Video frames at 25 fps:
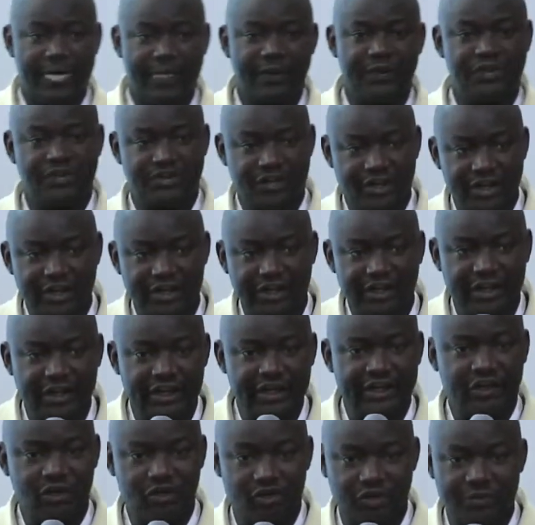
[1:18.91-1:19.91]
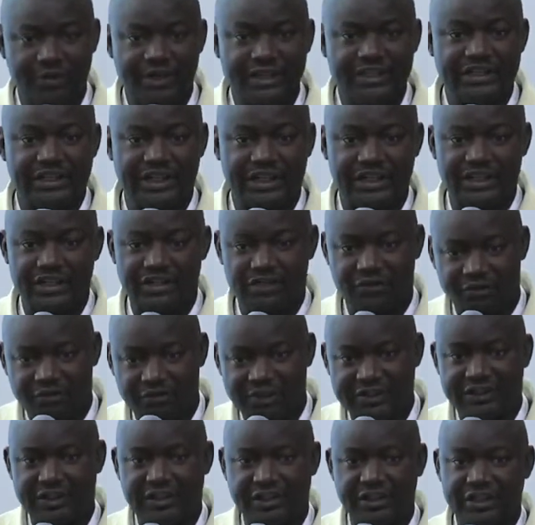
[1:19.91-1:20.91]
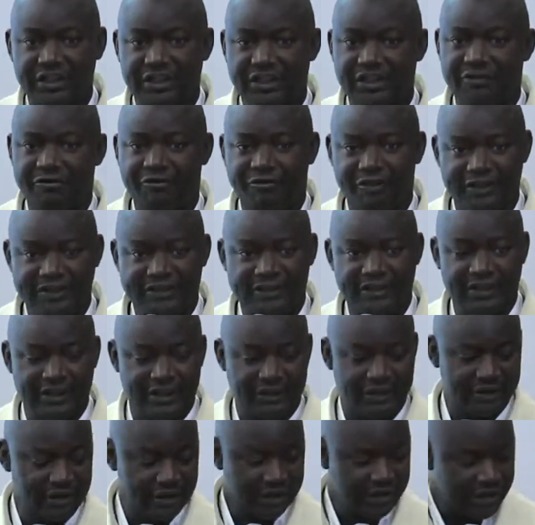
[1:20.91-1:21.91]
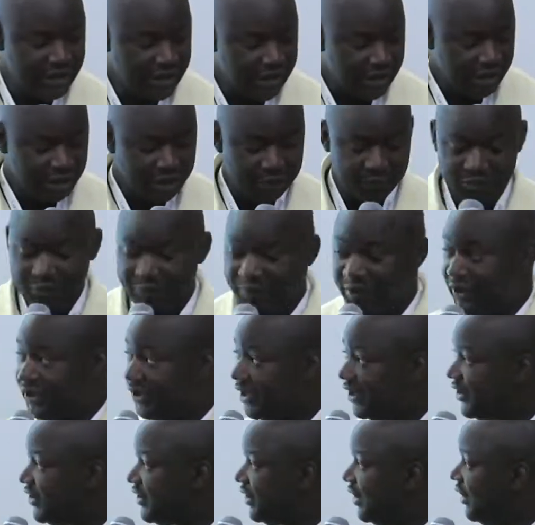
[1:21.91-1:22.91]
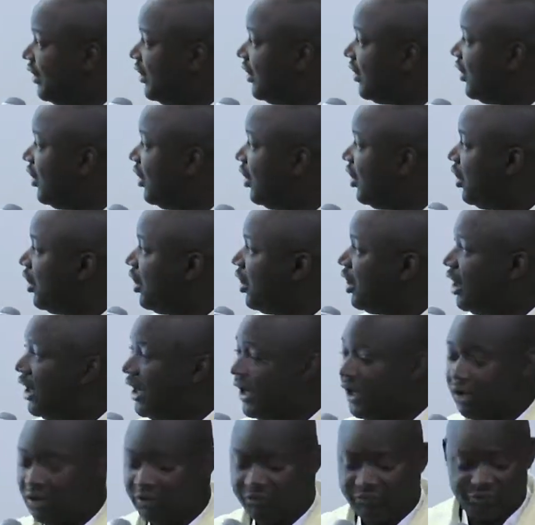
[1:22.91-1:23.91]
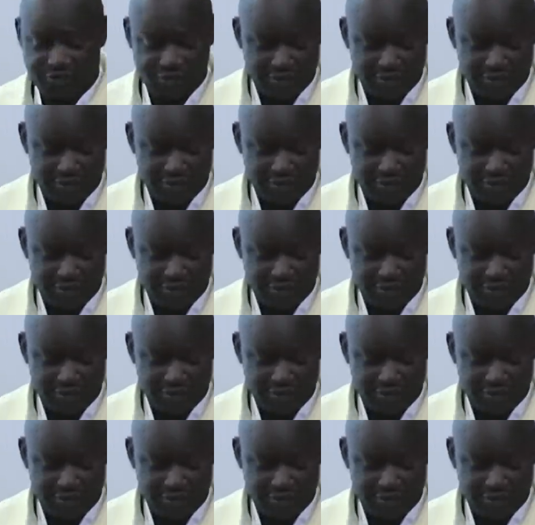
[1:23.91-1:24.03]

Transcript: the training data automatically to facilitate faster implementation of